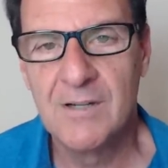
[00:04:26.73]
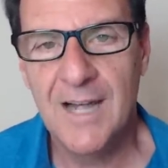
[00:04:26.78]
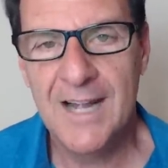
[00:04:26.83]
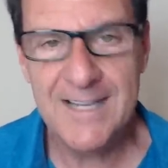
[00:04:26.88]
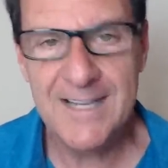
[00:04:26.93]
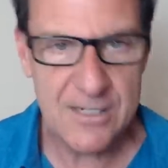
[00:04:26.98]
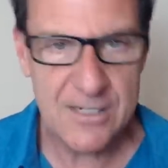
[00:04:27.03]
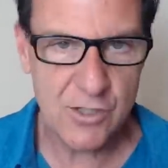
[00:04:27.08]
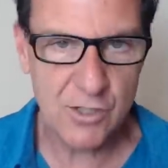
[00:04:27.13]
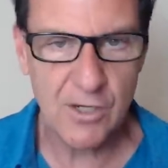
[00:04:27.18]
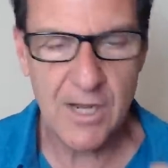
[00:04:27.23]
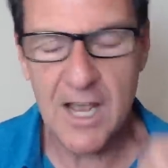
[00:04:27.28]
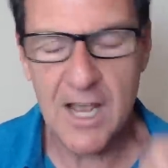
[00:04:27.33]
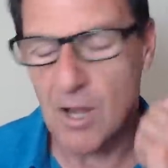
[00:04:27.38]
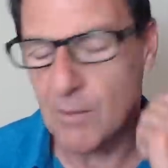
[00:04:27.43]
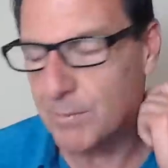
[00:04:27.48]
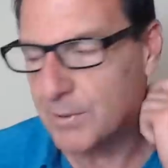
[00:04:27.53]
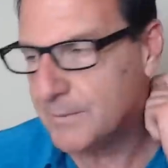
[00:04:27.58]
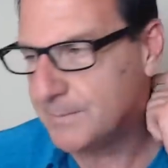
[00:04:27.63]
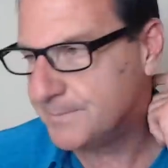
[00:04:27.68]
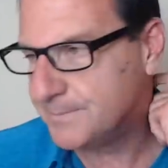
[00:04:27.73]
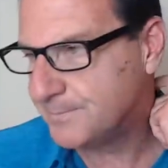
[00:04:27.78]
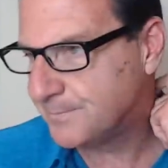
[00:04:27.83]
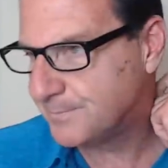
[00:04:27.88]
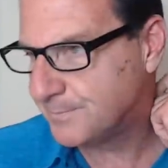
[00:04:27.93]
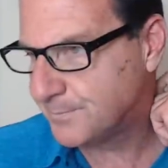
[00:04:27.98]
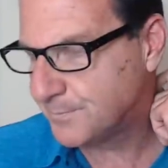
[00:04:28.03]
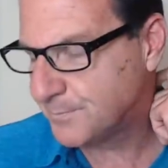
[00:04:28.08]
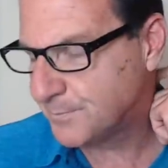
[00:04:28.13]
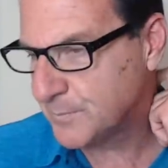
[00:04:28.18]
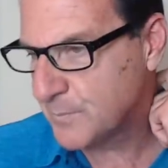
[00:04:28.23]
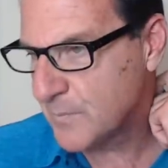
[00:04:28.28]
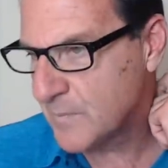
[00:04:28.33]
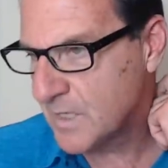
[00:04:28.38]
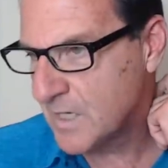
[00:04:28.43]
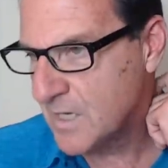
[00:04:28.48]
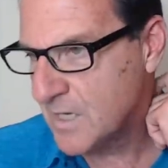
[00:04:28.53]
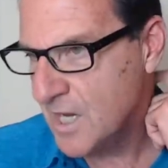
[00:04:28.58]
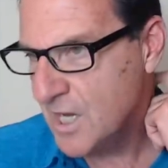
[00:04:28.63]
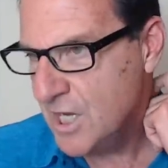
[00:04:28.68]
I need your help.
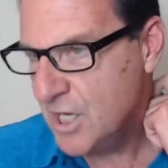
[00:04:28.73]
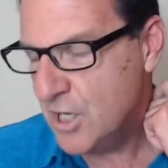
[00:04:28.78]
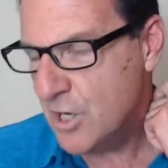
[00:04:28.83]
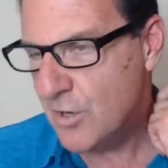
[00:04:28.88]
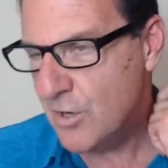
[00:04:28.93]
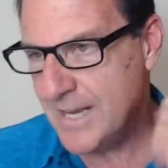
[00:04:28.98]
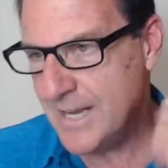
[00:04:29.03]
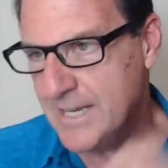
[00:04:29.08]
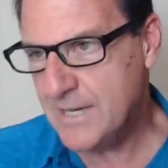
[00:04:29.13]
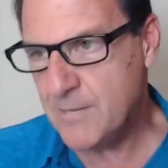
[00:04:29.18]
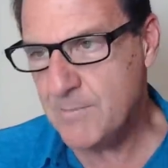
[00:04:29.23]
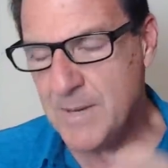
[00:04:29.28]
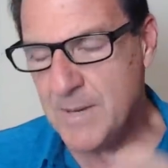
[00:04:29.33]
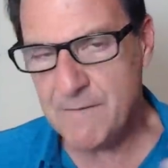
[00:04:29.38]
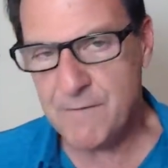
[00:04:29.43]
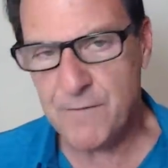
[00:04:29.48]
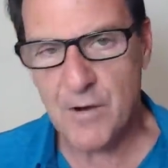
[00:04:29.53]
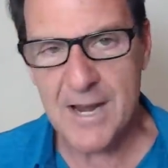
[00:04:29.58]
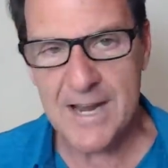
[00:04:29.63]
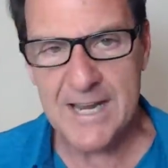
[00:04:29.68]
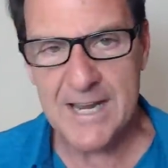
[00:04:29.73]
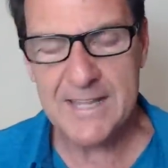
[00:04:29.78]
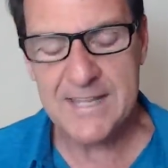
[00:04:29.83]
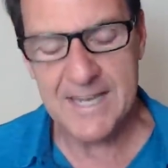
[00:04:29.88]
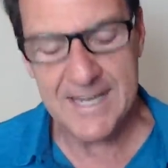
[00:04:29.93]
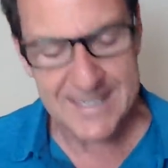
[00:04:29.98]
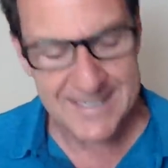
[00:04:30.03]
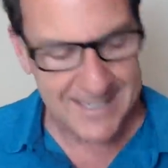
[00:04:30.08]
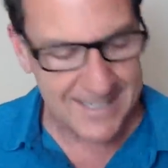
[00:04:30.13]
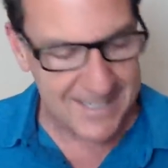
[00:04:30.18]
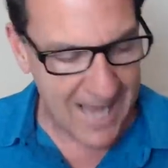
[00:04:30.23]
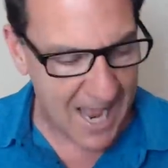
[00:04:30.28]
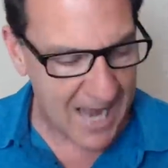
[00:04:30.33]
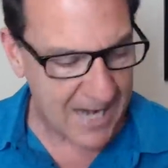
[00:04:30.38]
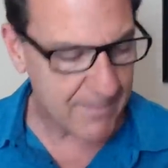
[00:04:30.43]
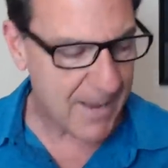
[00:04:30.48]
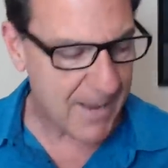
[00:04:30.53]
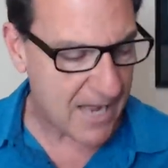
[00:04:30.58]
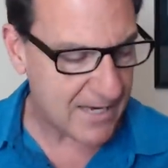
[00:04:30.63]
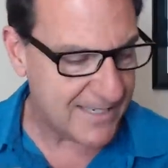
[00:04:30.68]
You know, and it can be for anything. It's not
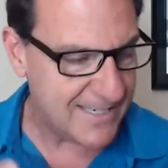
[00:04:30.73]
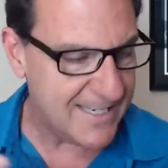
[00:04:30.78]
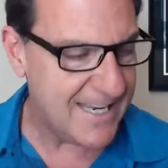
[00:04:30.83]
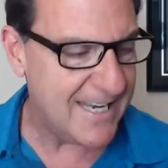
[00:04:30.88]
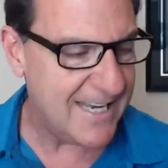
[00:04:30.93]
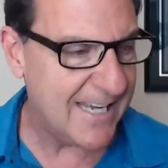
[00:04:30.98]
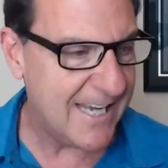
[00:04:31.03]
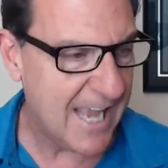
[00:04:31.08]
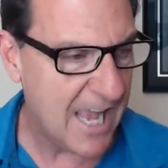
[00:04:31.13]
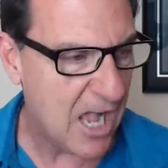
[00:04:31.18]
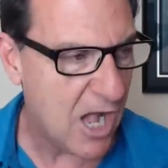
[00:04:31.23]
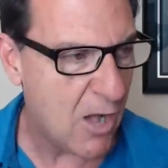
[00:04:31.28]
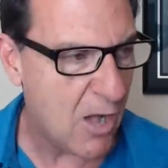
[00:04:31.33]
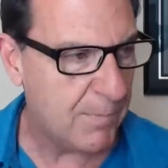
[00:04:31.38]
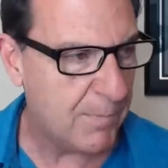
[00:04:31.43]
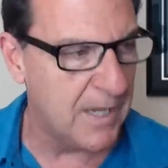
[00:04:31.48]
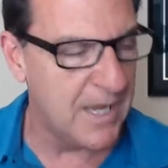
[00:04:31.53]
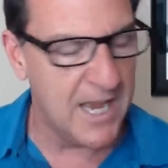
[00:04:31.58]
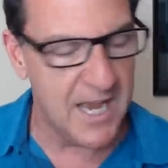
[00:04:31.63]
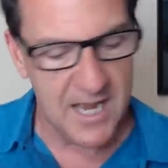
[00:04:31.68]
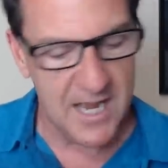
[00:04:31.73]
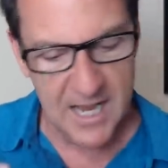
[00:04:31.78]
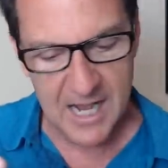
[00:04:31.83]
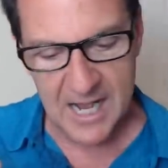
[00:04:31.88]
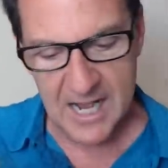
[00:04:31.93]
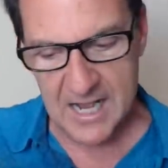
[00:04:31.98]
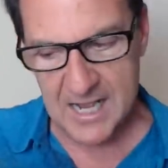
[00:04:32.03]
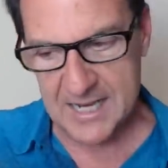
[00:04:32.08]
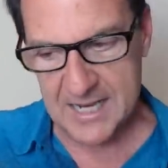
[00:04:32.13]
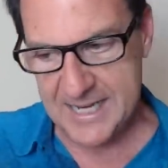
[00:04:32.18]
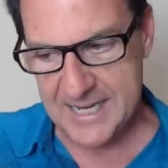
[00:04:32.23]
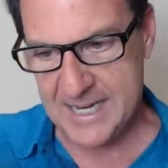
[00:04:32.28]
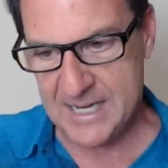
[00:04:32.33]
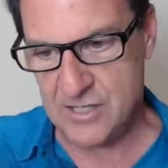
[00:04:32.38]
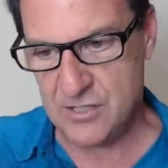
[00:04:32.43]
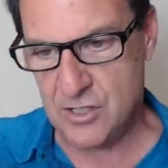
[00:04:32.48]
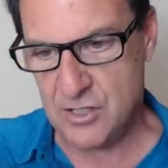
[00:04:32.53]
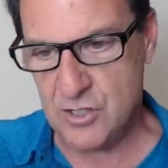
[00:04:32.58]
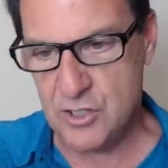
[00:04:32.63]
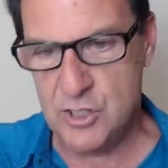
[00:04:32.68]
about needing help uh,
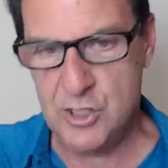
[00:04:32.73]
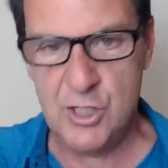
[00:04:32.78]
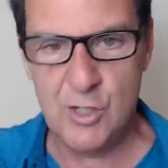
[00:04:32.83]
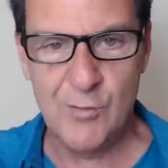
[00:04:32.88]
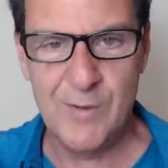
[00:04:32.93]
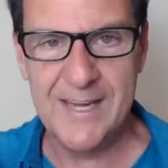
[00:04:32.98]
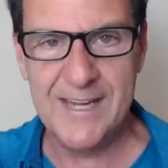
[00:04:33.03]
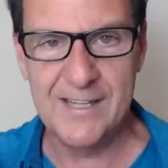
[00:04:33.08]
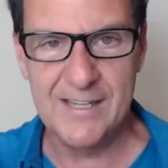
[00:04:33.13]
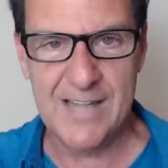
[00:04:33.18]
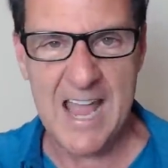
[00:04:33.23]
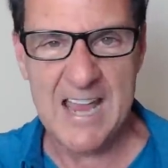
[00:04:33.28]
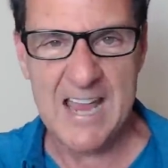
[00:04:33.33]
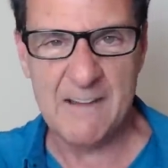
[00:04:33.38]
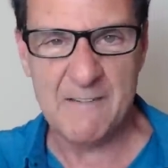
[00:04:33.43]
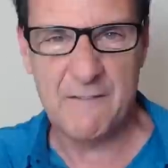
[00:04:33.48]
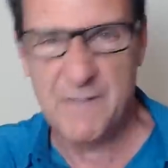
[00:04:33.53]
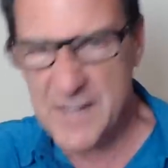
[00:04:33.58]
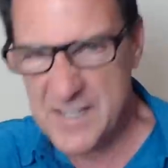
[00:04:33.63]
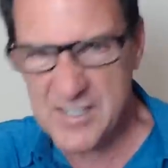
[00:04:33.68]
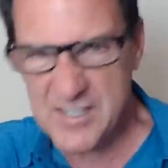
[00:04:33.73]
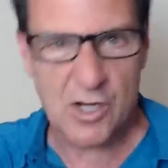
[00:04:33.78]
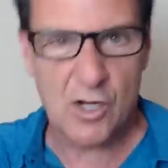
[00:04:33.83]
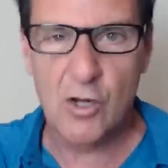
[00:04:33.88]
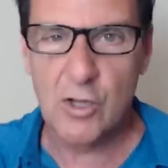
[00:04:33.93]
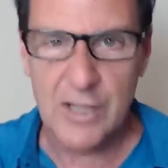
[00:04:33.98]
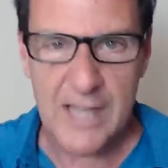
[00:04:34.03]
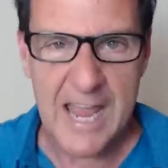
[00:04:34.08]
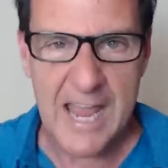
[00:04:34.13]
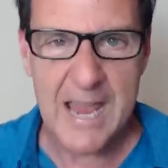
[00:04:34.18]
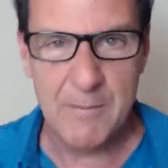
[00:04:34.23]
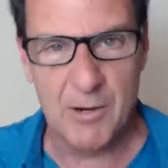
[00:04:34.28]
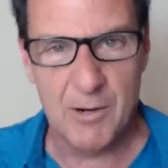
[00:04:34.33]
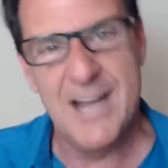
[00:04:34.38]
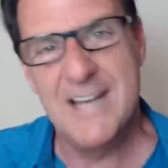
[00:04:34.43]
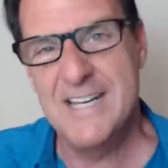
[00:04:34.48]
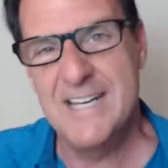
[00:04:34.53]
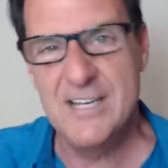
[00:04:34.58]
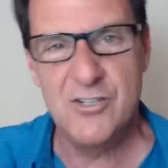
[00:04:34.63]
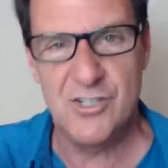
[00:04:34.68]
in doing like physical labor.
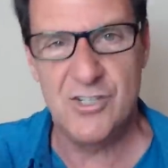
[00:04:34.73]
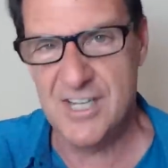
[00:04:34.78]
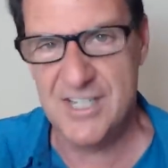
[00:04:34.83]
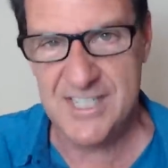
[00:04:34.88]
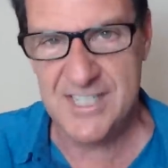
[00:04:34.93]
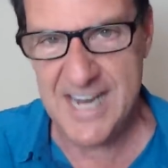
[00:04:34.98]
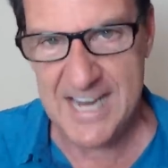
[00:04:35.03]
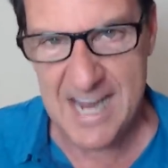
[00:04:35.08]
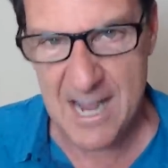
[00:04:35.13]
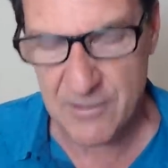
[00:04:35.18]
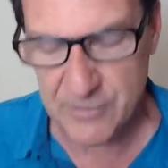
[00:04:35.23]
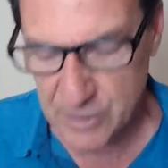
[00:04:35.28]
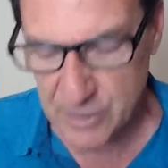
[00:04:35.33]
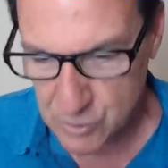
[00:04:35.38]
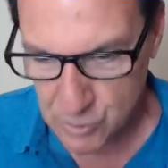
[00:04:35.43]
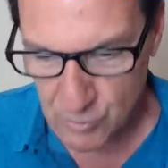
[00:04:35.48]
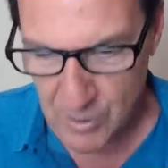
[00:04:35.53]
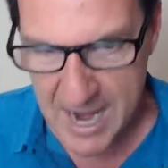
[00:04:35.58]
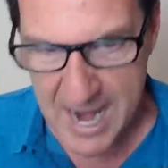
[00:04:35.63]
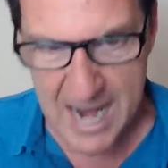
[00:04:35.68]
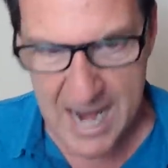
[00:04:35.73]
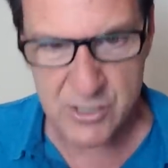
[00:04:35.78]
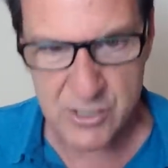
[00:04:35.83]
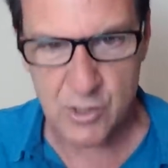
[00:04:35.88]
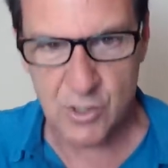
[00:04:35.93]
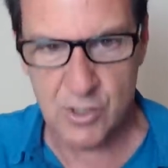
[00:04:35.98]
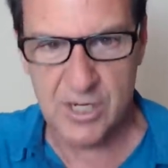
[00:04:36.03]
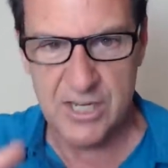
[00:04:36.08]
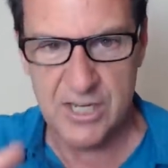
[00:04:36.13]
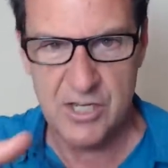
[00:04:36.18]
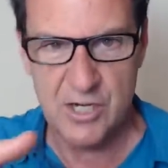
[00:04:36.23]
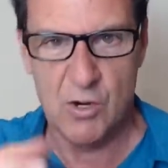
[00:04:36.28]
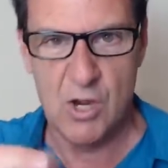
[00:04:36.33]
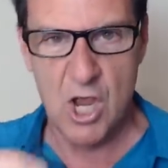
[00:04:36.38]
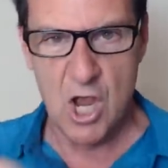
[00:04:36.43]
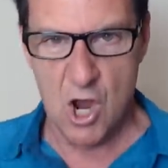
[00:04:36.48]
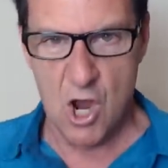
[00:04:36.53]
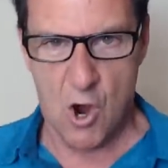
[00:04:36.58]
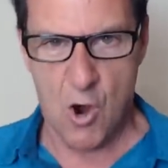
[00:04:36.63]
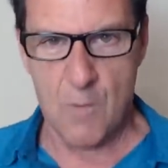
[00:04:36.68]
I need you to take out the trash, or can you
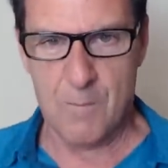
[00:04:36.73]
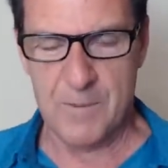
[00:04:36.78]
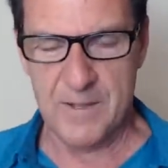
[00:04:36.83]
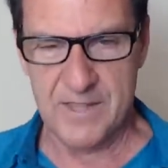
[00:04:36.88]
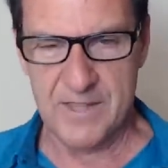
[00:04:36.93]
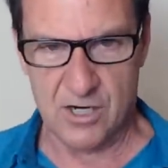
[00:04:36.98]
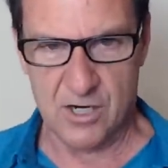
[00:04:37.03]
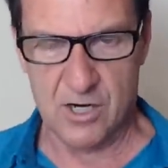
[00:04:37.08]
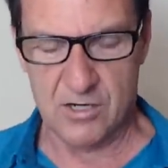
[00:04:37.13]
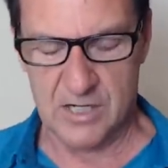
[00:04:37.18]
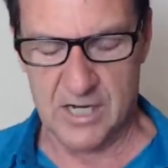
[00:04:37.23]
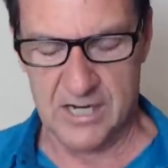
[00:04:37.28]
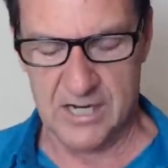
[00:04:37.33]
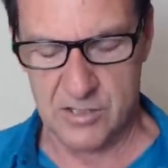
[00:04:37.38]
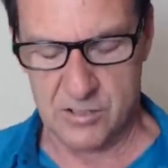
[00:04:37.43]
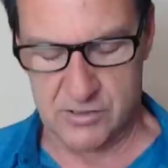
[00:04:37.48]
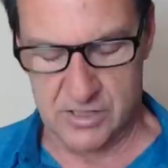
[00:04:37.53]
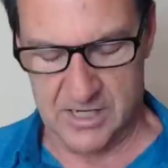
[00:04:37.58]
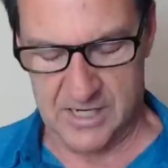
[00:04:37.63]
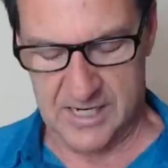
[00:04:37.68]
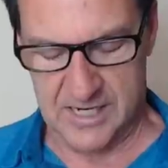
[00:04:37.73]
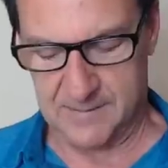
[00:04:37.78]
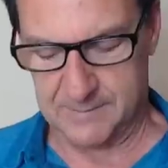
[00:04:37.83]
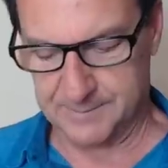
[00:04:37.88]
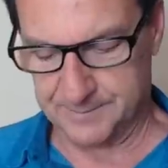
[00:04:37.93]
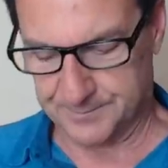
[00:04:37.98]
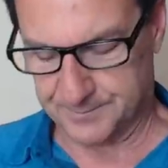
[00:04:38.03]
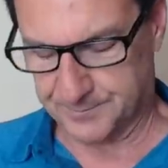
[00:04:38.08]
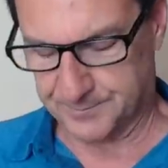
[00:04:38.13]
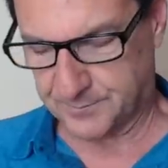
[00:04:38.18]
open the, uh, um,